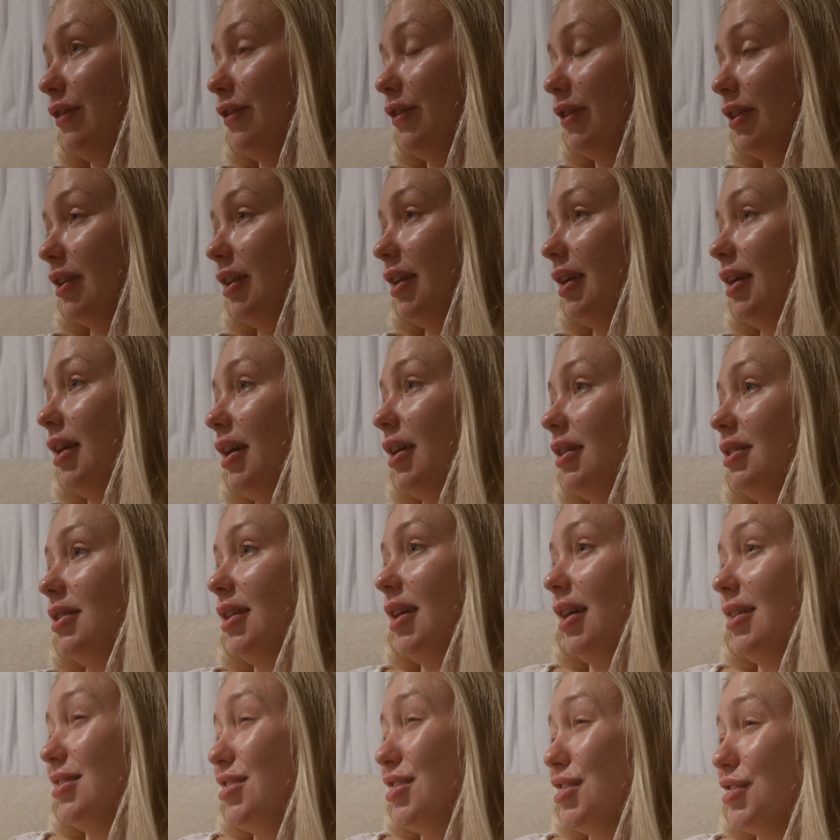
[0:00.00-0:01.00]
feel like? A
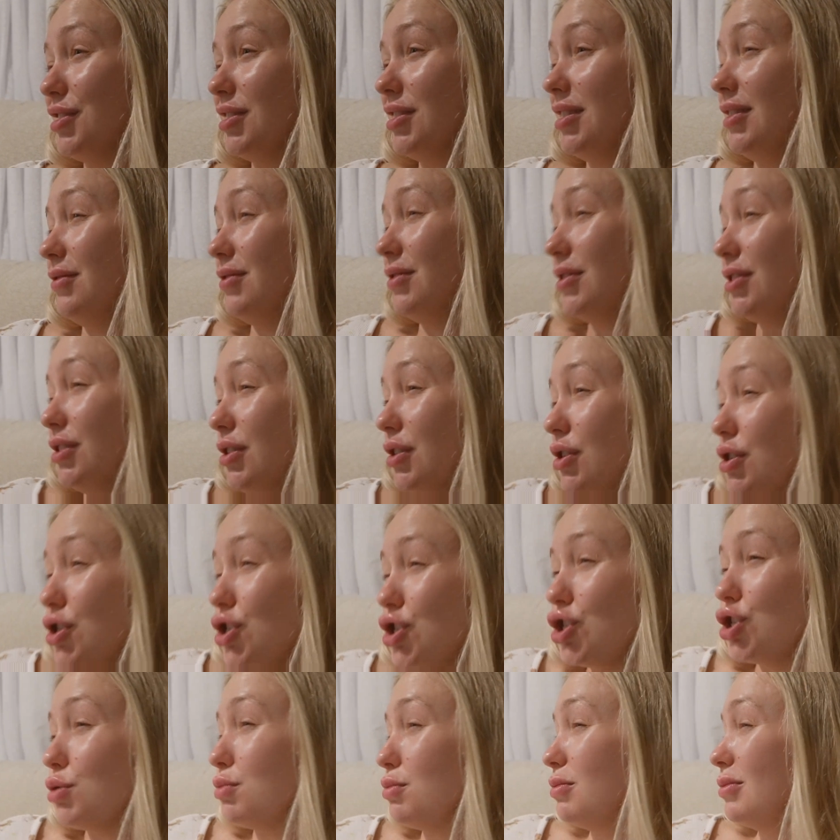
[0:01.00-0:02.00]
digestive
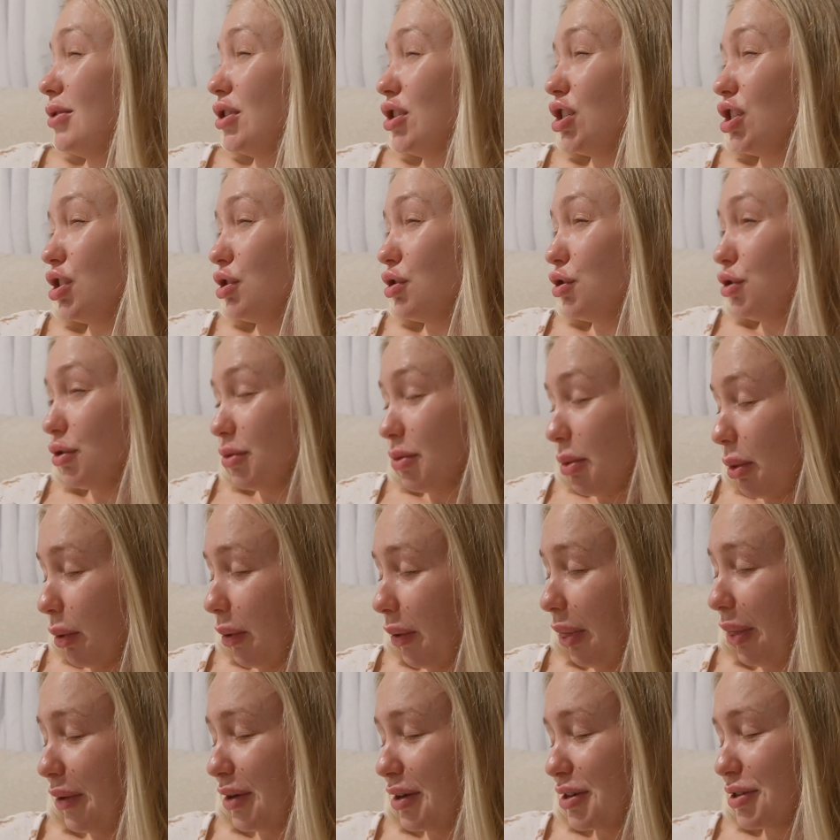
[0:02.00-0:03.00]

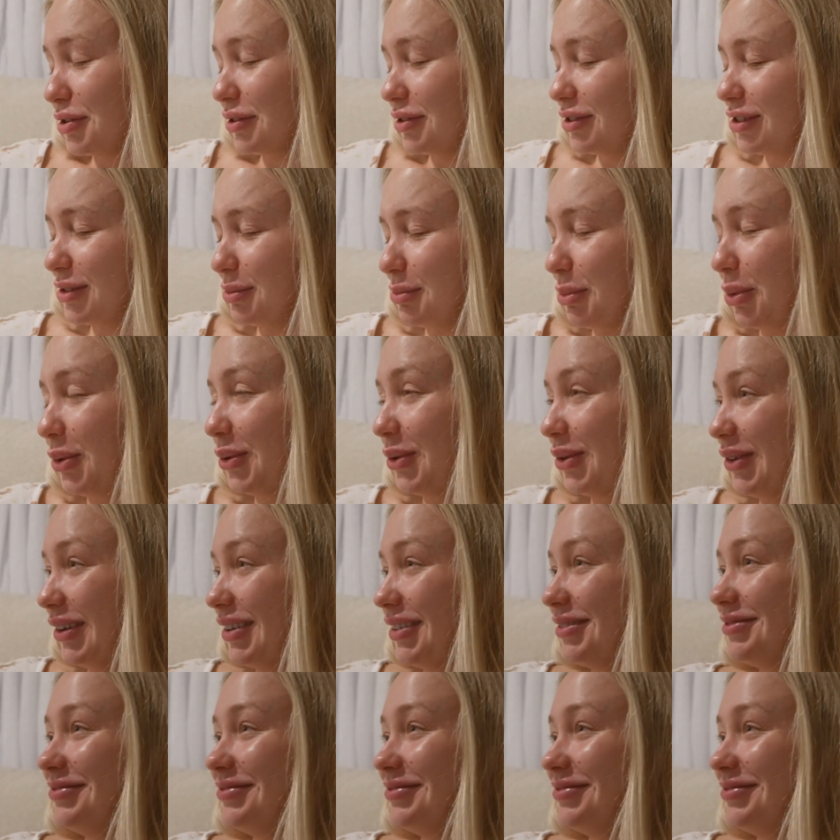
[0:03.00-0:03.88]
s'more.